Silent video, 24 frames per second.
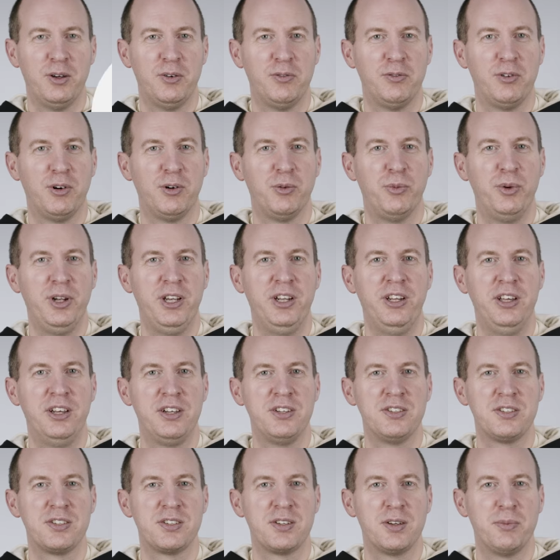For
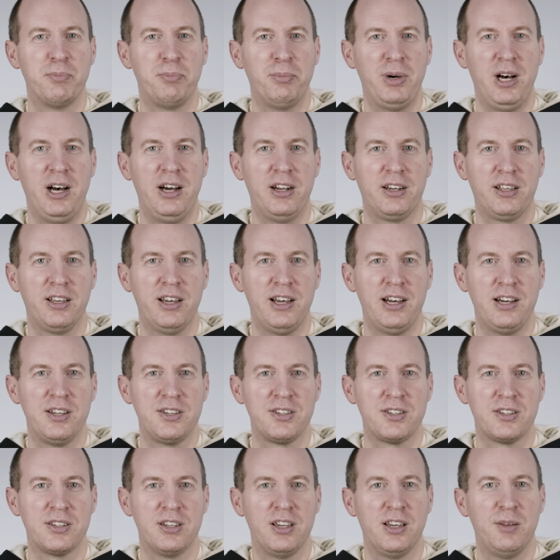readings,
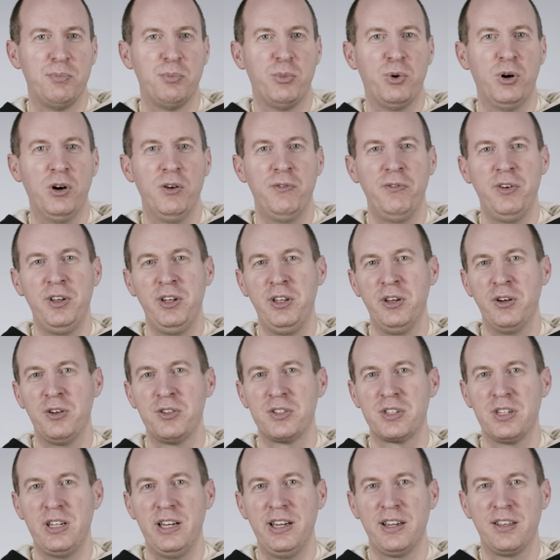podcasts, and more
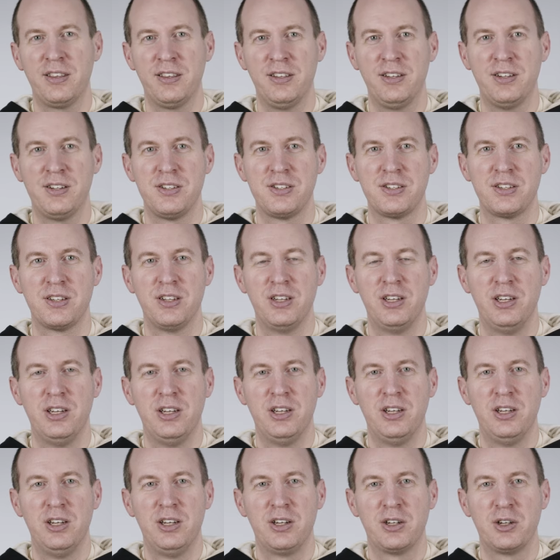videos like this,
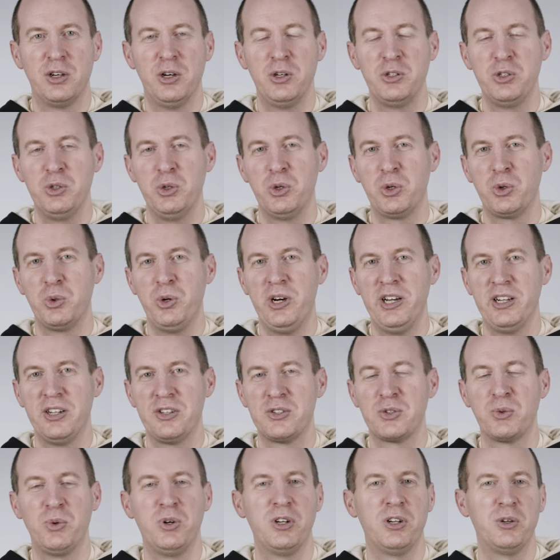go to
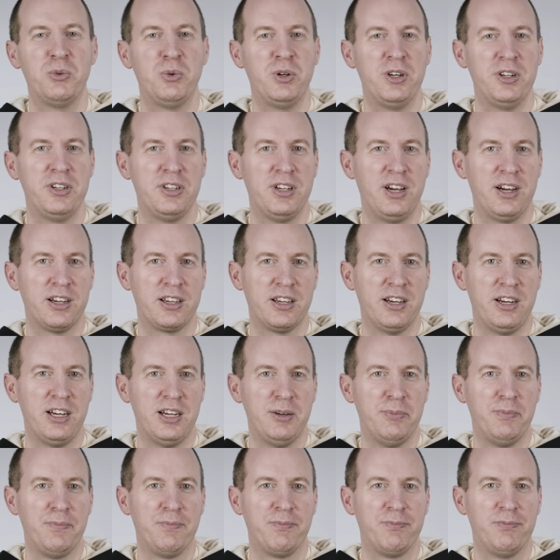Aquinas101.com.
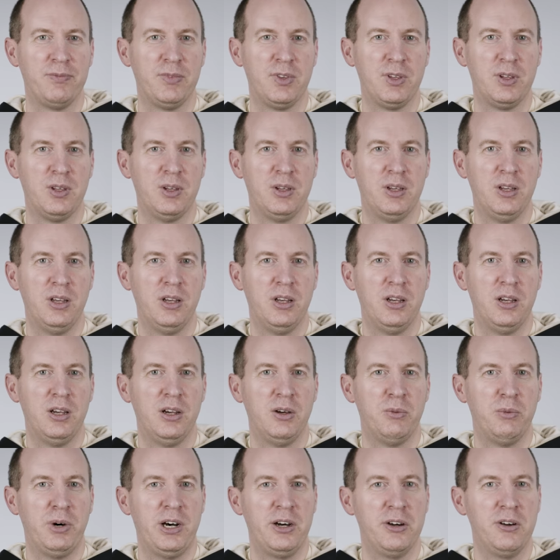
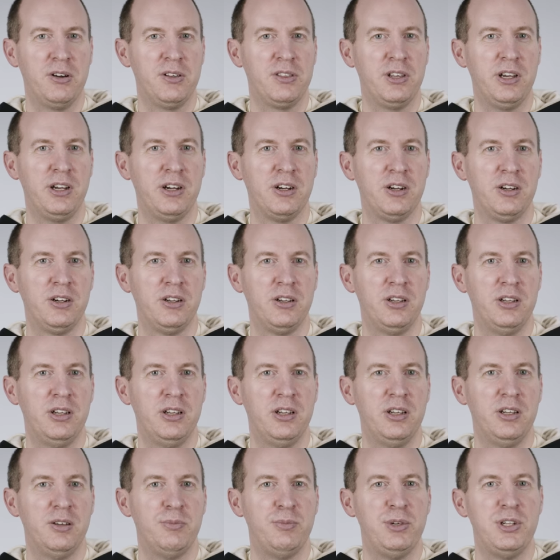While you're there,
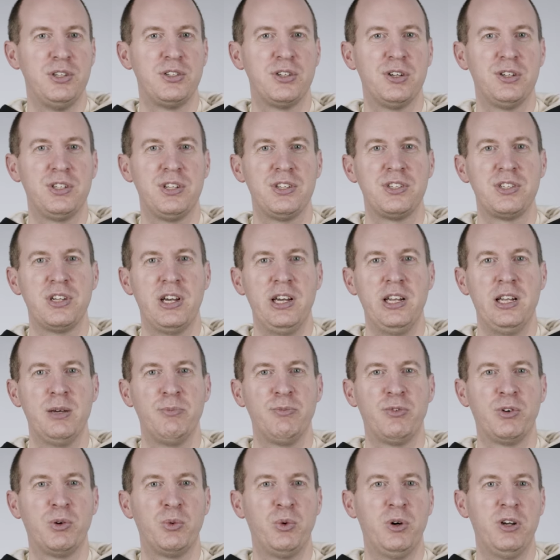be sure to sign
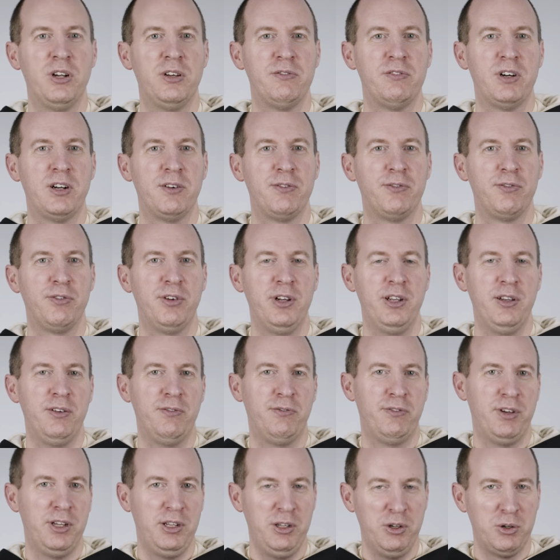up for one of our free
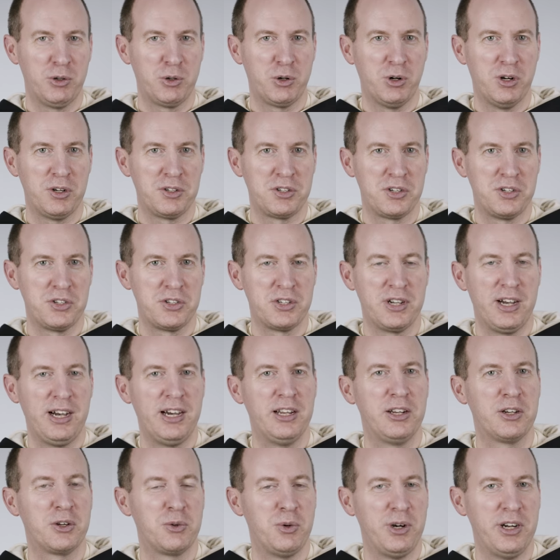video courses
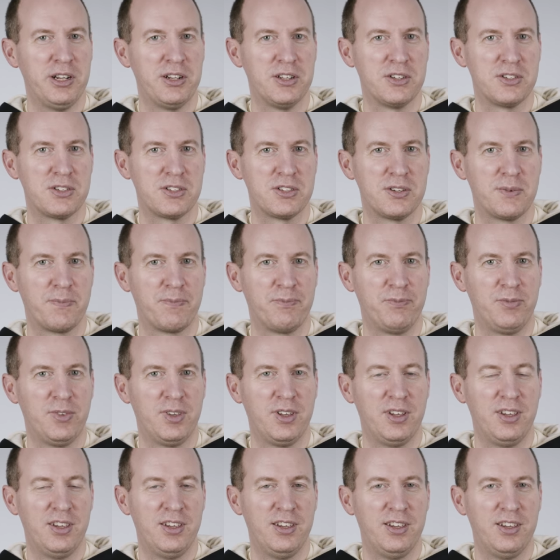on Aquinas.
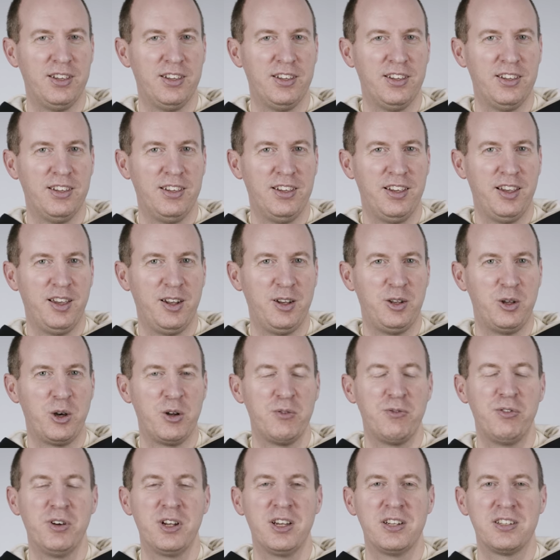And
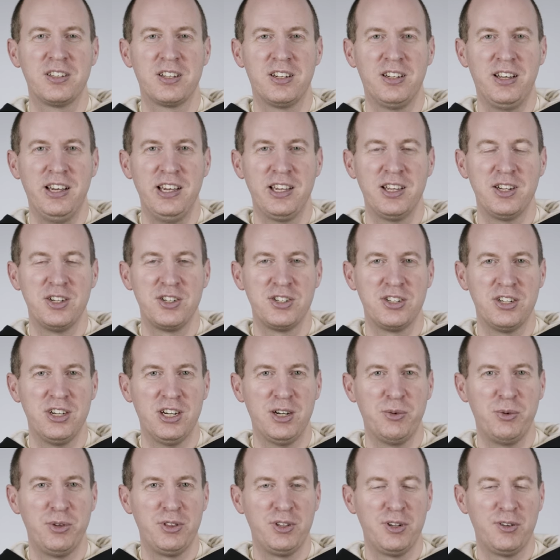don't forget to like and
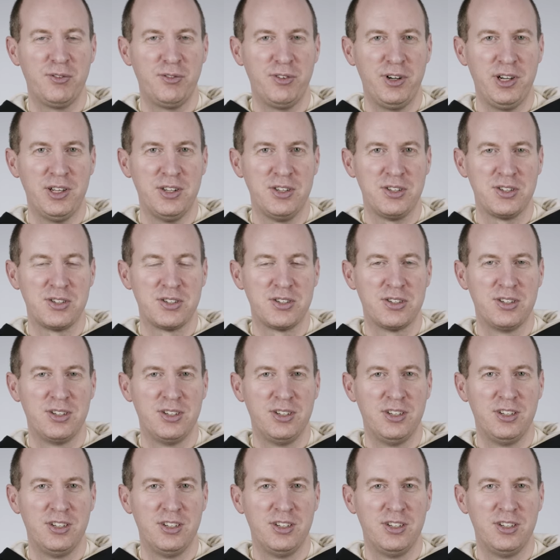share with your friends,